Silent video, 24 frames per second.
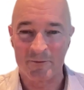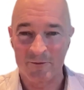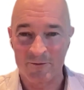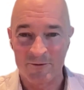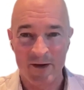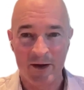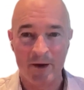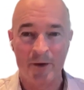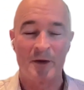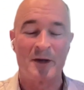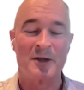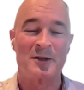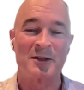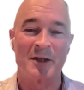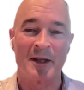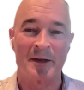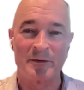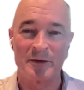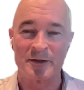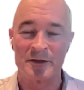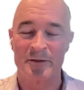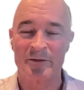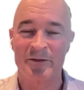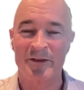various
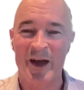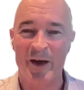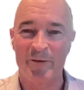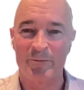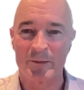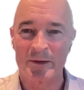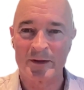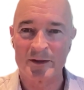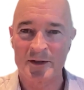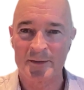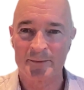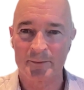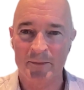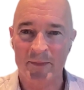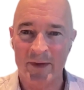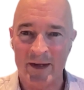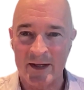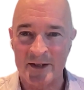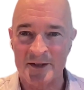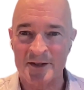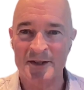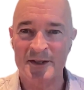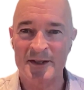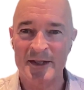levels of government
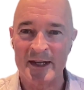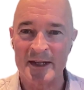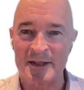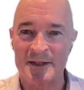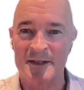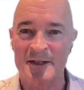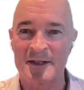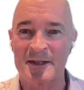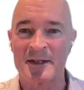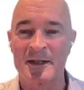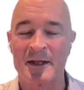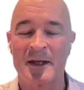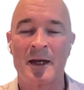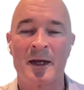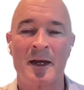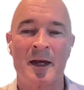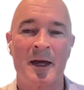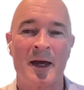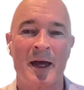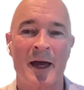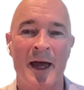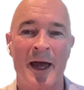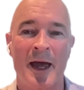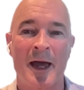assess
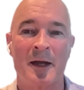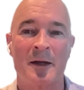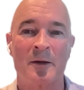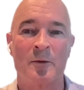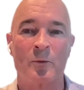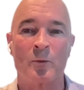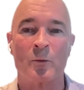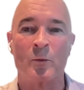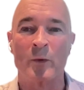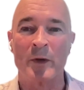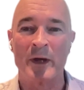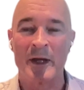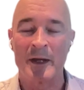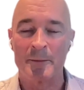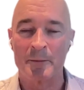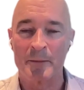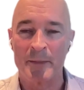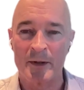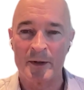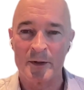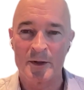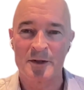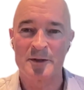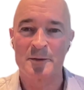and
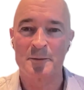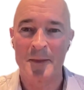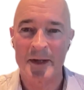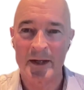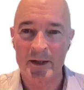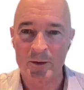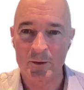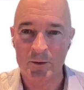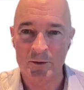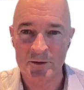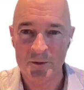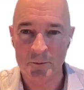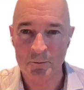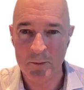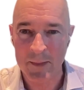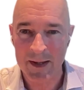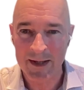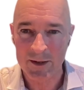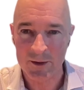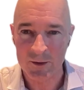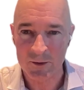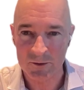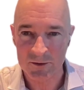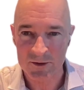reimburse
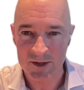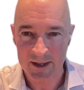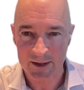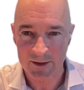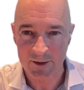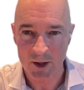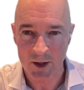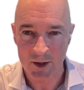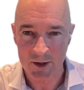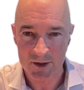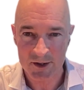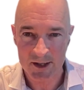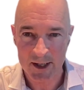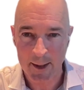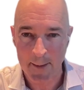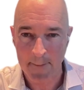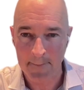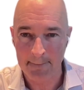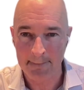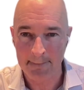medical technology.